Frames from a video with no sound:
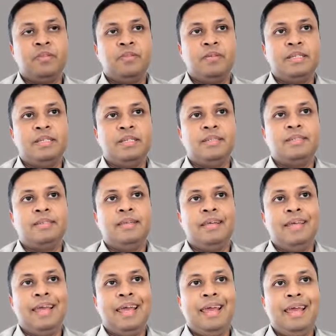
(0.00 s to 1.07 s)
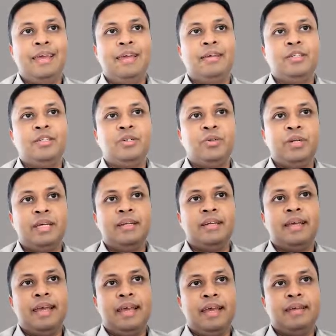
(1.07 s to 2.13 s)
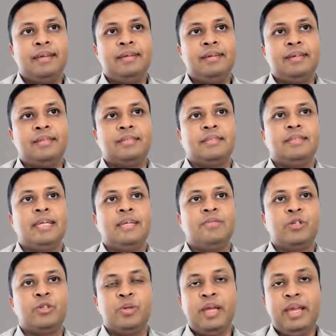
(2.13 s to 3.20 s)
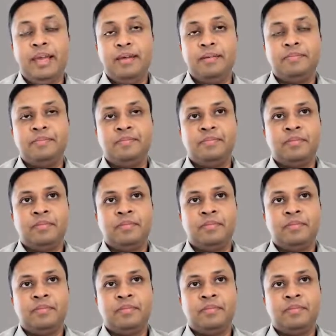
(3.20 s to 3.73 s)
which is A union A is equal to A,